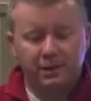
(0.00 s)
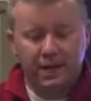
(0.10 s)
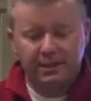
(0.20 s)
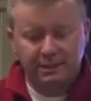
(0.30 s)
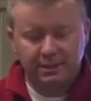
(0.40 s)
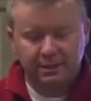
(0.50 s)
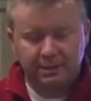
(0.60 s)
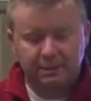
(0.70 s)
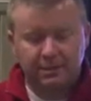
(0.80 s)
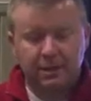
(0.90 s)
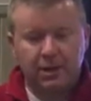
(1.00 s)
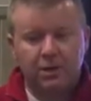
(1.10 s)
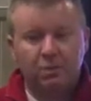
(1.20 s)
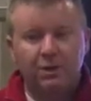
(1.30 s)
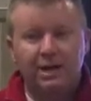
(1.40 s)
That's a system.
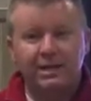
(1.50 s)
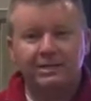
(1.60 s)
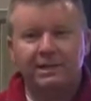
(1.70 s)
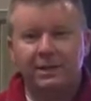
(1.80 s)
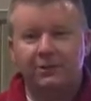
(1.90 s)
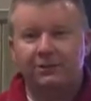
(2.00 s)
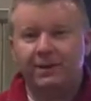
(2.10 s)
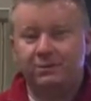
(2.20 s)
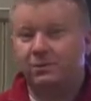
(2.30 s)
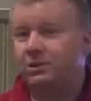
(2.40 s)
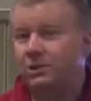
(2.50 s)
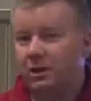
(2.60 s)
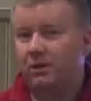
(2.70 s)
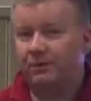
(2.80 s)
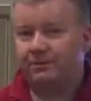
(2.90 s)
Well, it has to interface with the
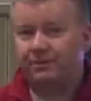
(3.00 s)
shuttle.